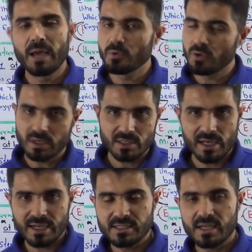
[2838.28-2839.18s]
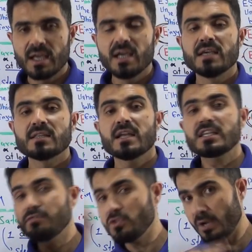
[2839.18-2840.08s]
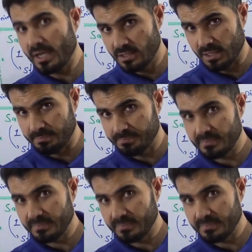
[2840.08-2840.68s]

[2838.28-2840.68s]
if you got the lecture. In the next video lecture,